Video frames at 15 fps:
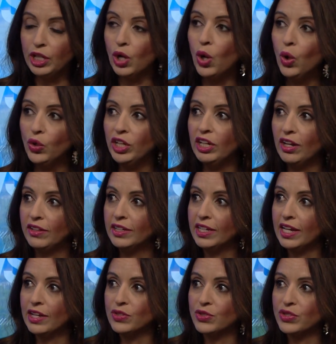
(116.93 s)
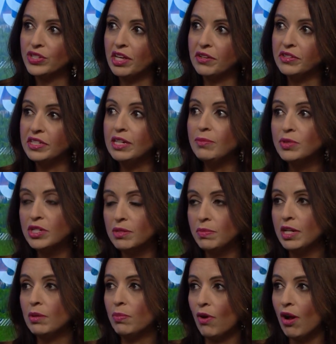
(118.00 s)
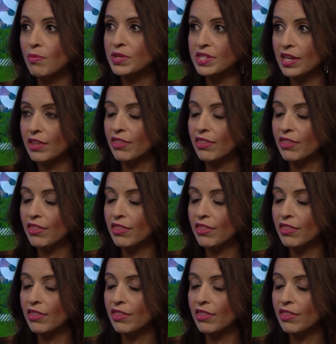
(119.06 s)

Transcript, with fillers: hone in on the cancer cell seems to be a promising